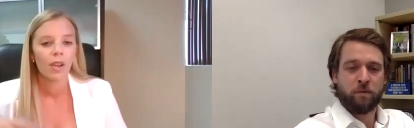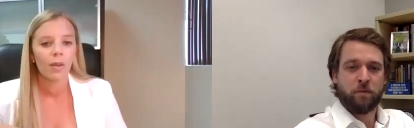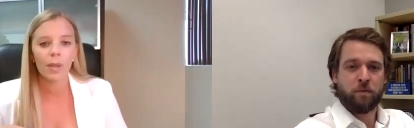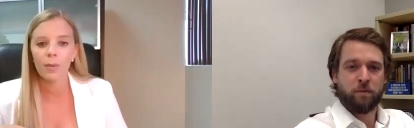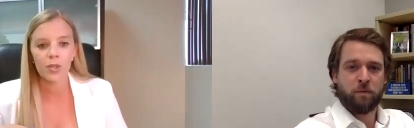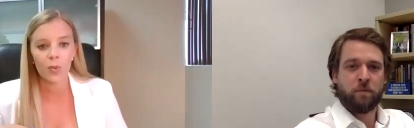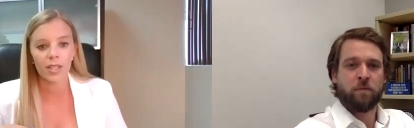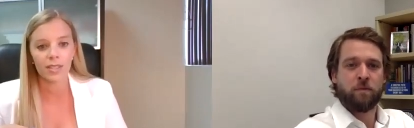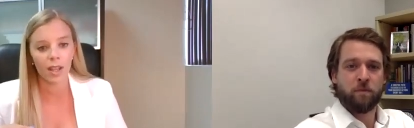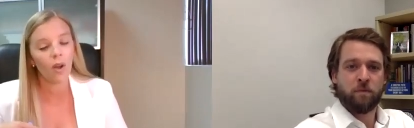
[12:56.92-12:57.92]
Speaker 1: people just want to stay
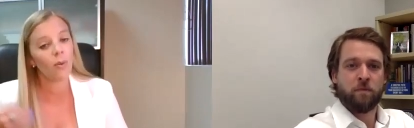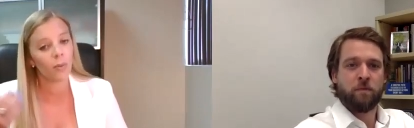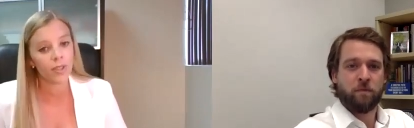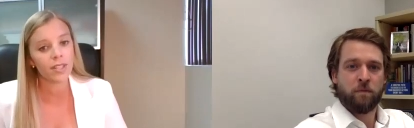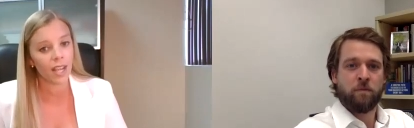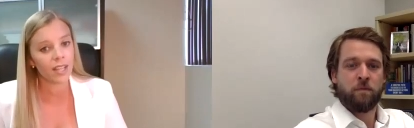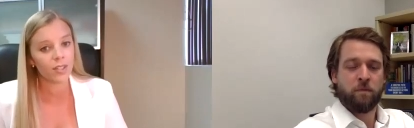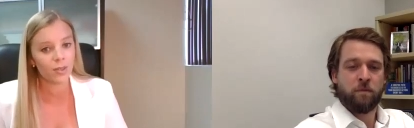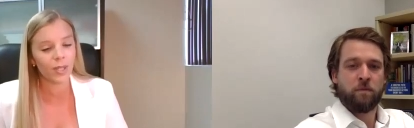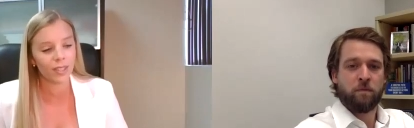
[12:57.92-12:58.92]
home. Well, these guys are
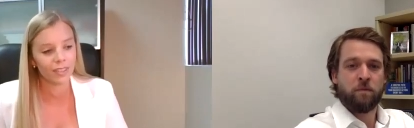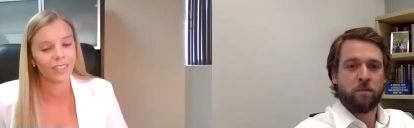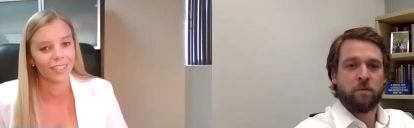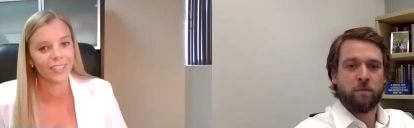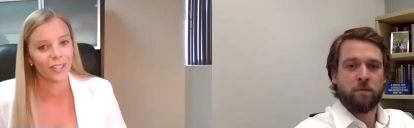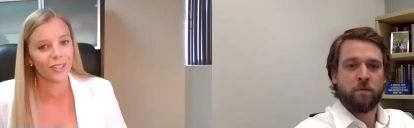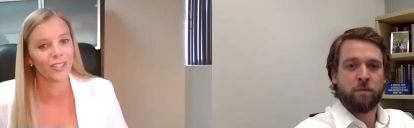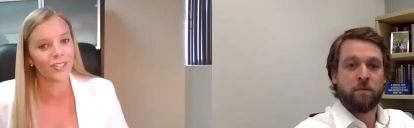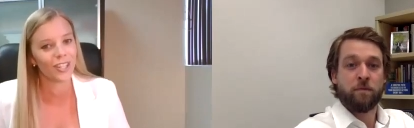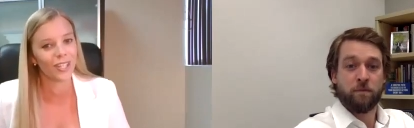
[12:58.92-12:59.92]
doing the, the, the
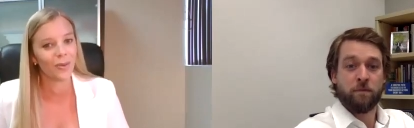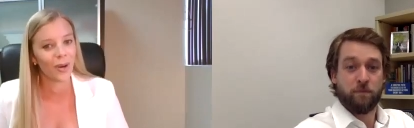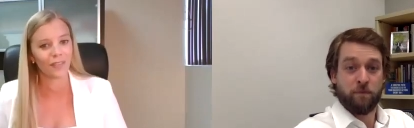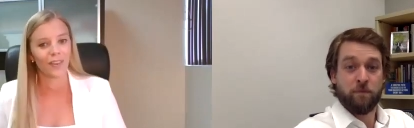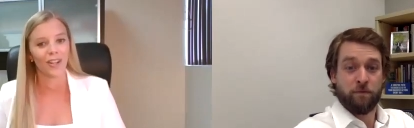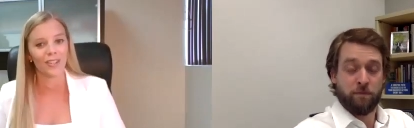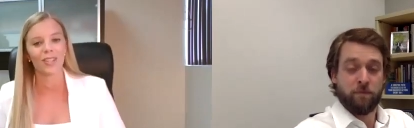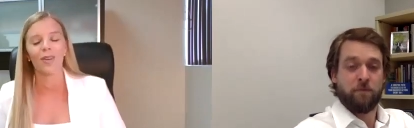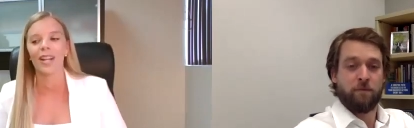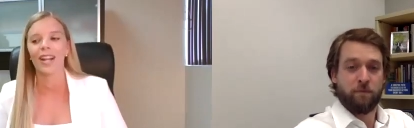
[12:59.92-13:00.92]
dirty work for us, so
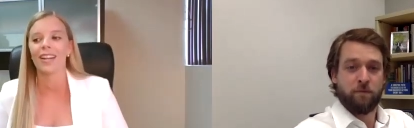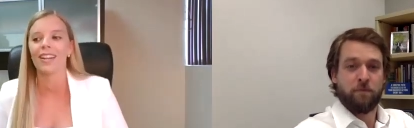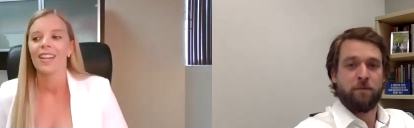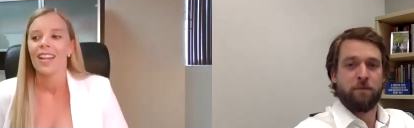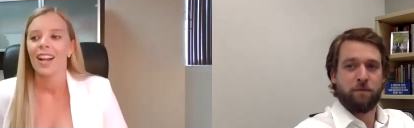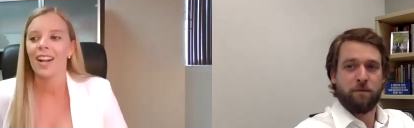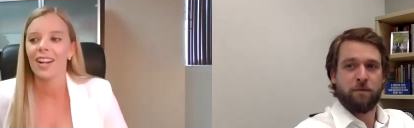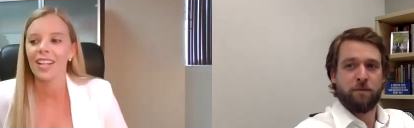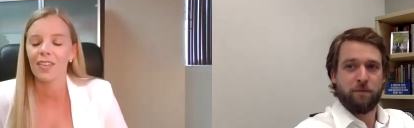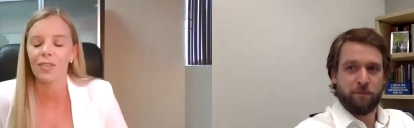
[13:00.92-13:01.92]
we got to uh,
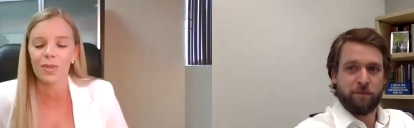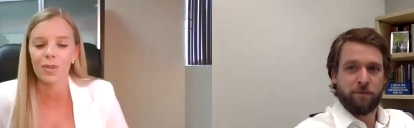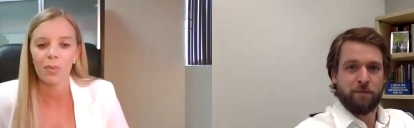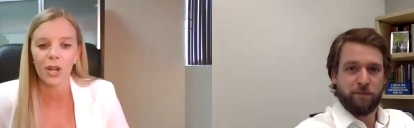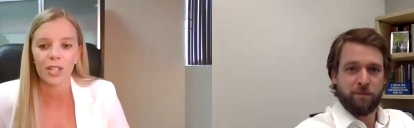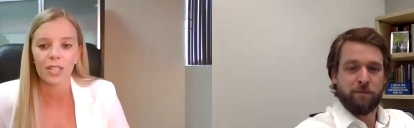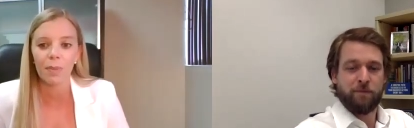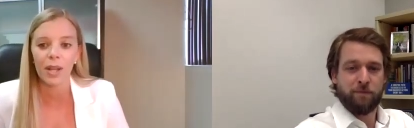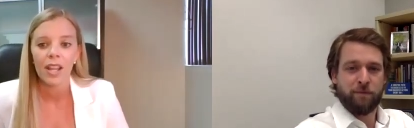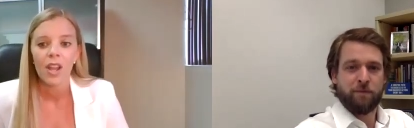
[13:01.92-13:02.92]
give them some perks.
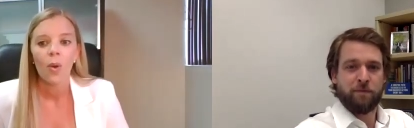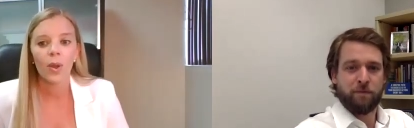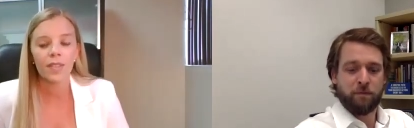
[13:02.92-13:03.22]
But we've